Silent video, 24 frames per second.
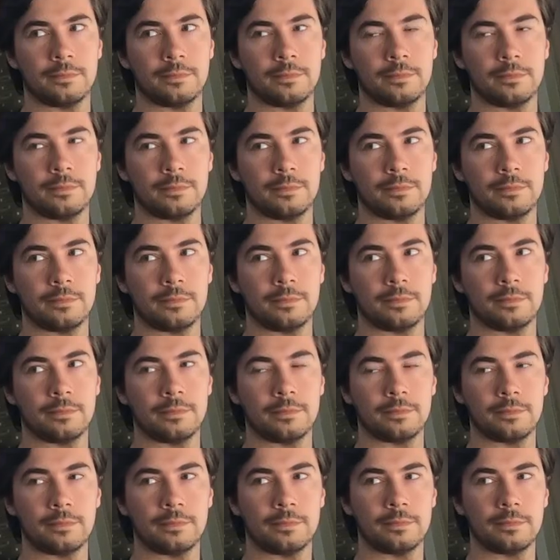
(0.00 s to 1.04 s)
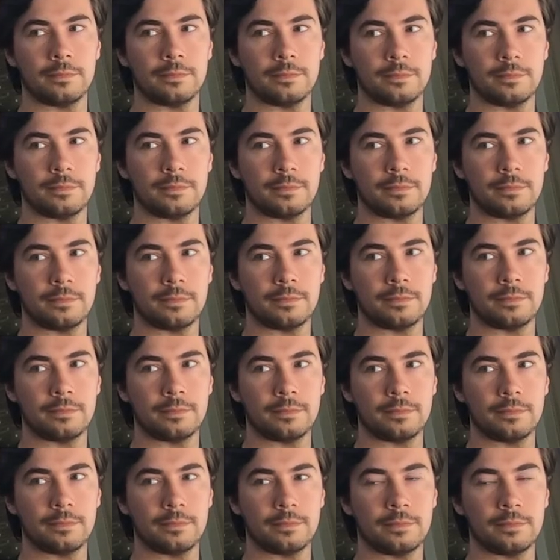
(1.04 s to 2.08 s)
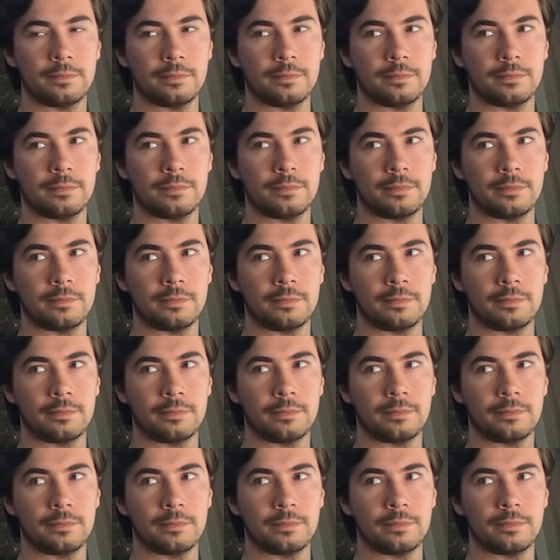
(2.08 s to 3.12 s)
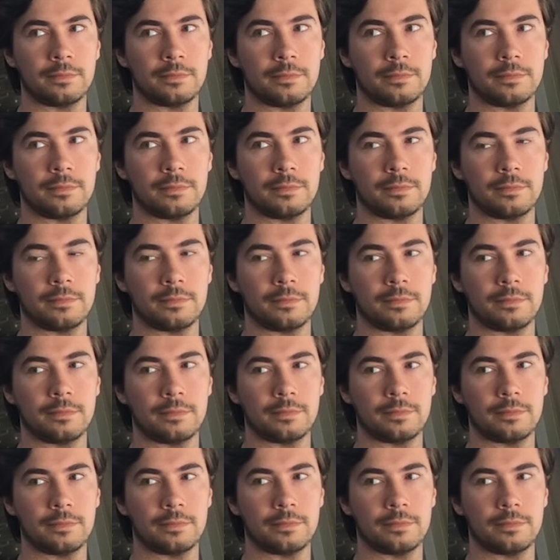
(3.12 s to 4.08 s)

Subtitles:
No words are spoken by the person on screen.